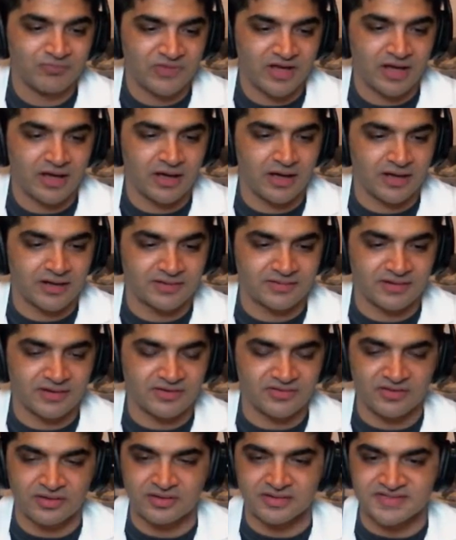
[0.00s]

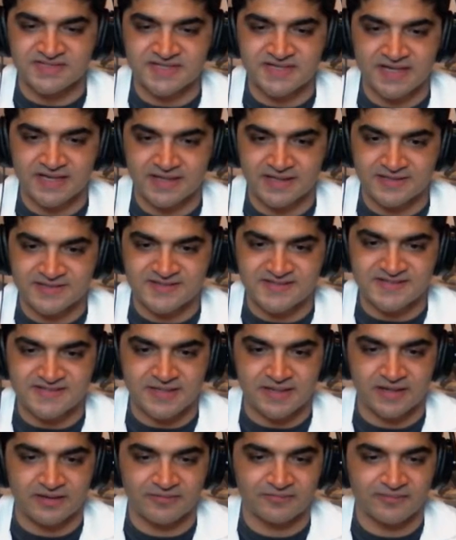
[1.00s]
today
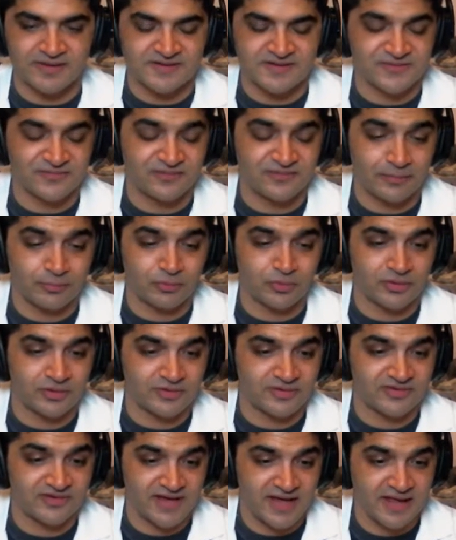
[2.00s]
is
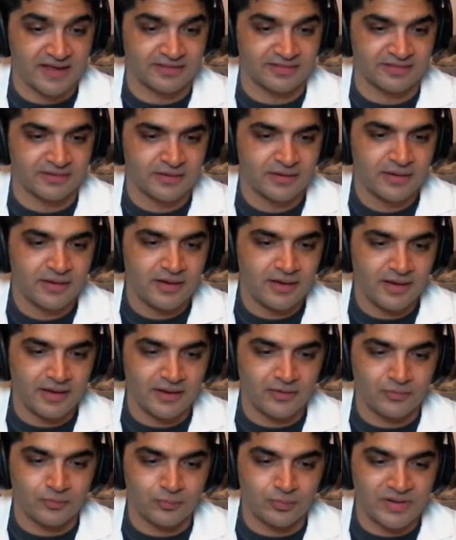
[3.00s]
February 10th,
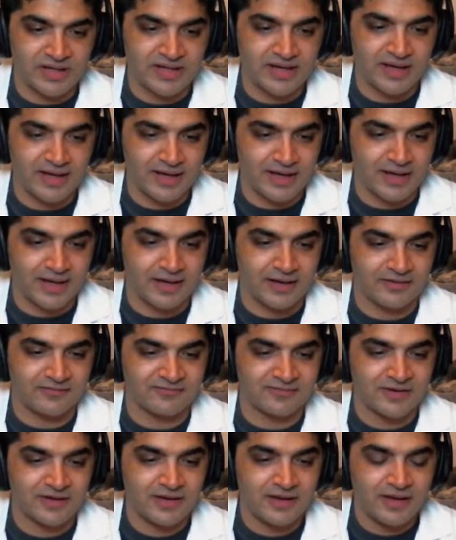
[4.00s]
and we
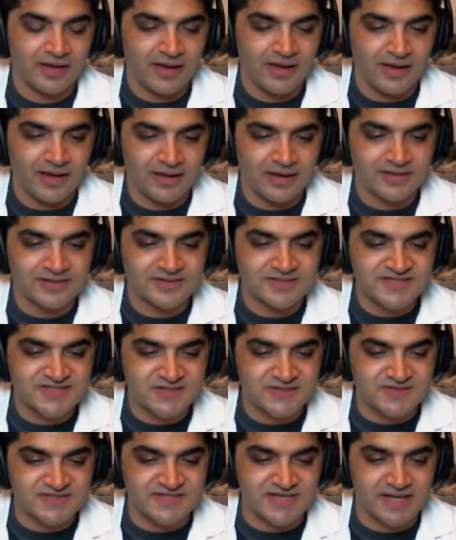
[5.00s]
have Anne
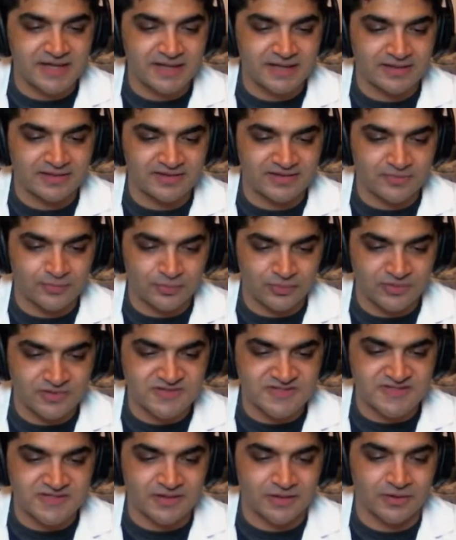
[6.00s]
Suzanne
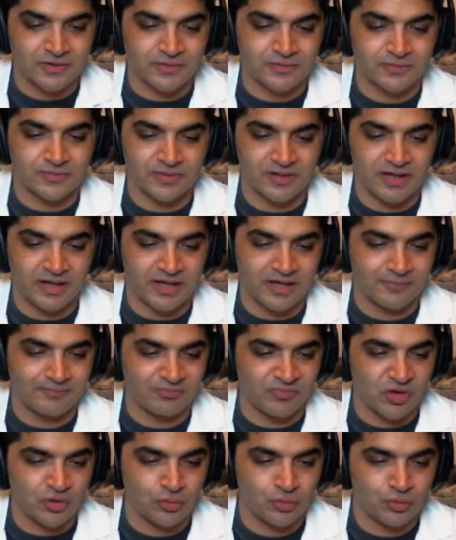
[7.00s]

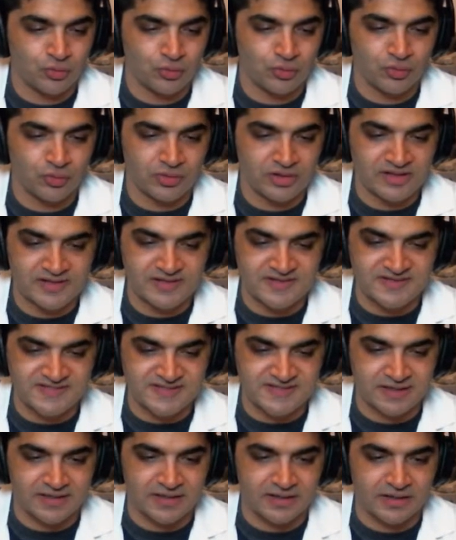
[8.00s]
DiPrizio, who
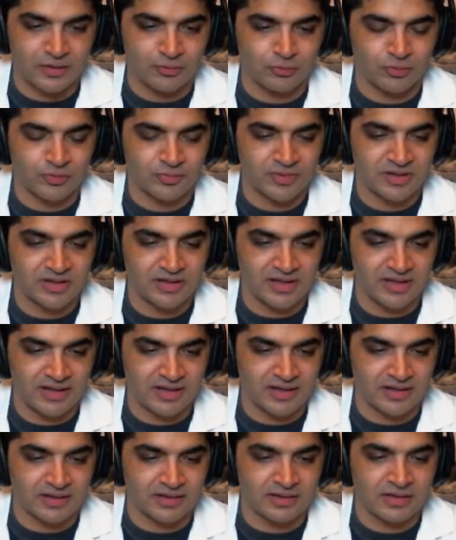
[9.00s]
is a woman
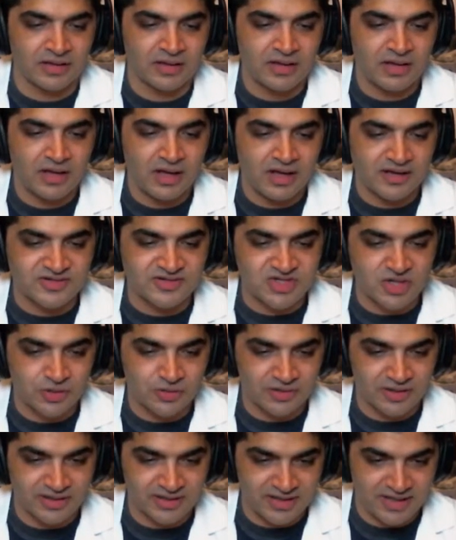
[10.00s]
in
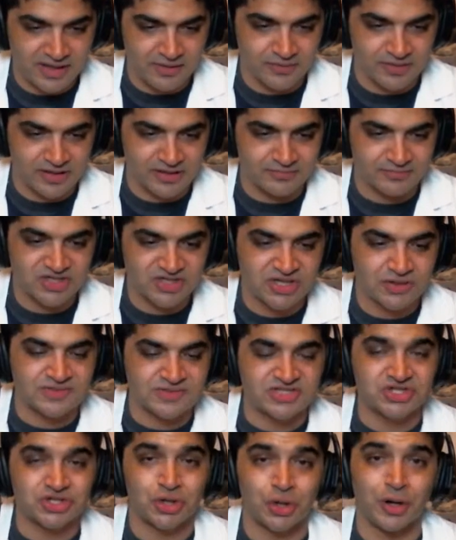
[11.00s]
Autauga County. She
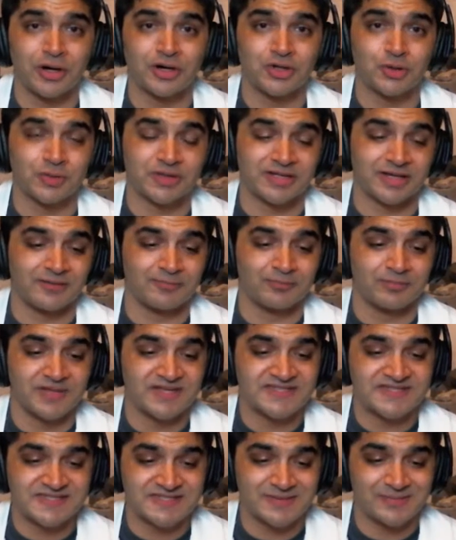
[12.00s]
was charged with a
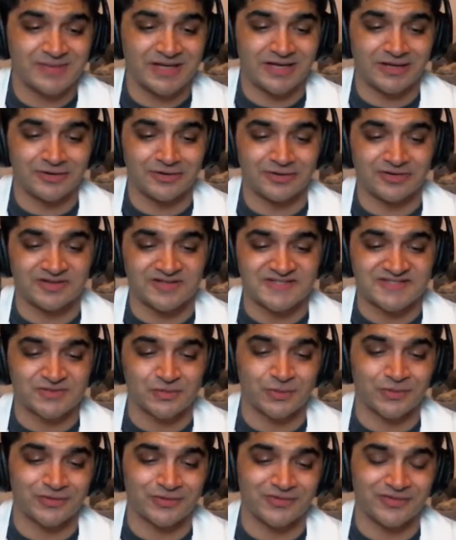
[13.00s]
misdemeanor
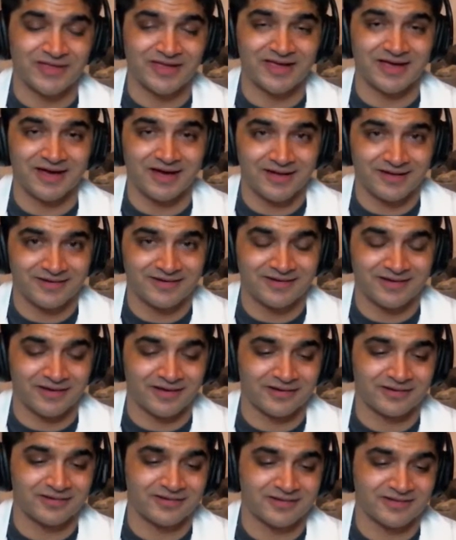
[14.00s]
disorderly
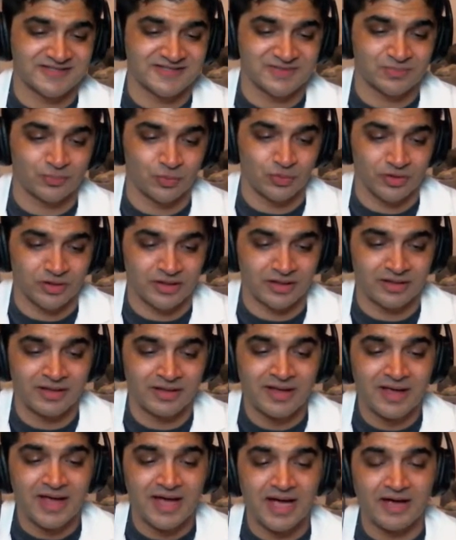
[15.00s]
conduct this morning
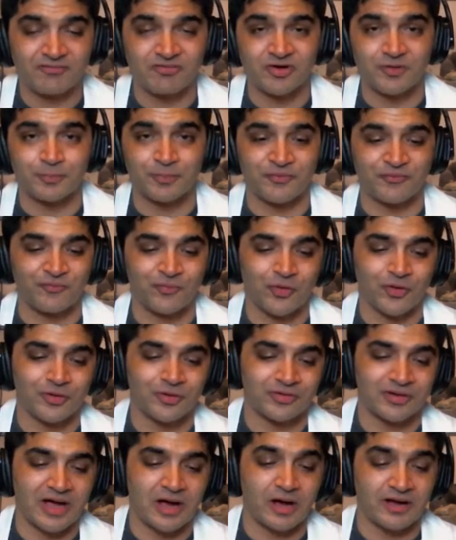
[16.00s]
after
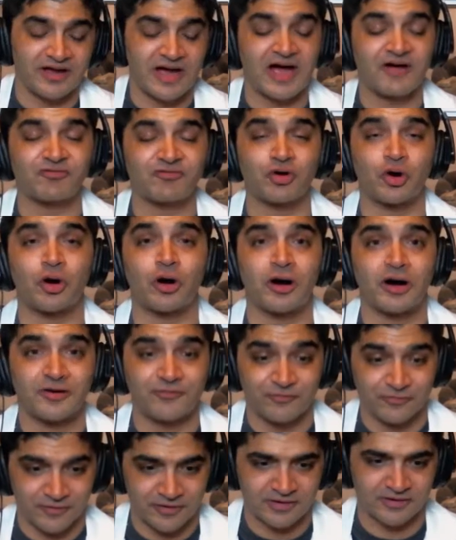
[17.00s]

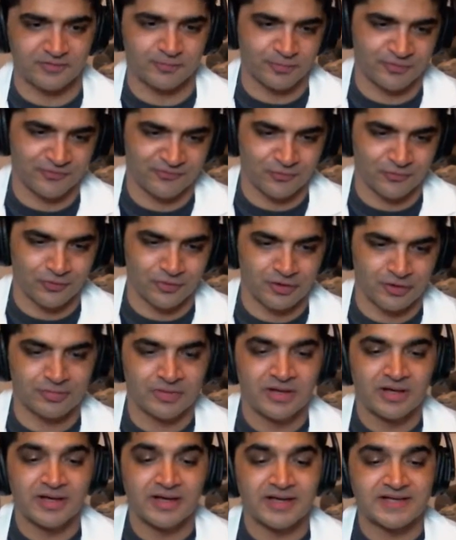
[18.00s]
offering to
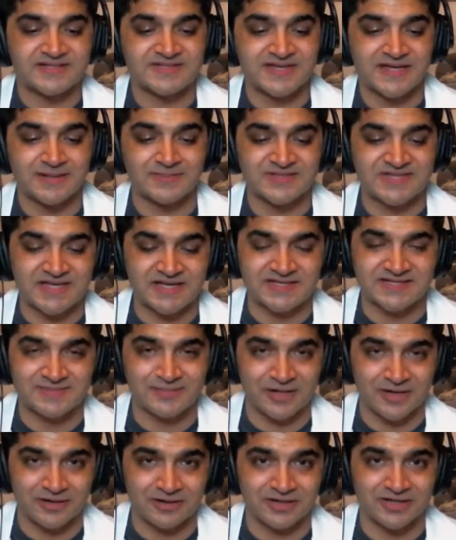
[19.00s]
perform a same-sex
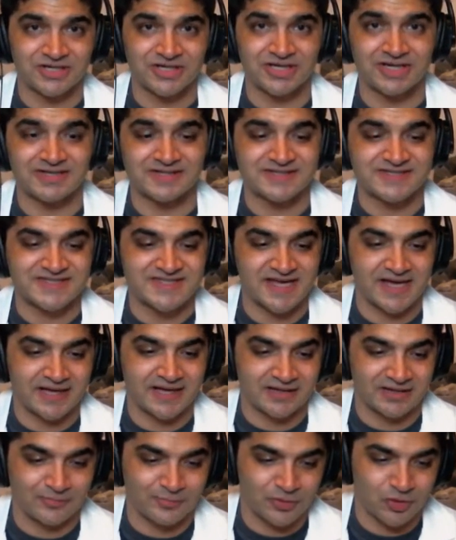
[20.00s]
marriage
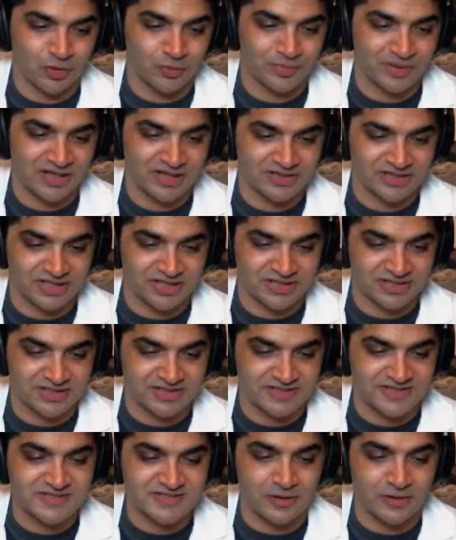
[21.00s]
inside the probate judge's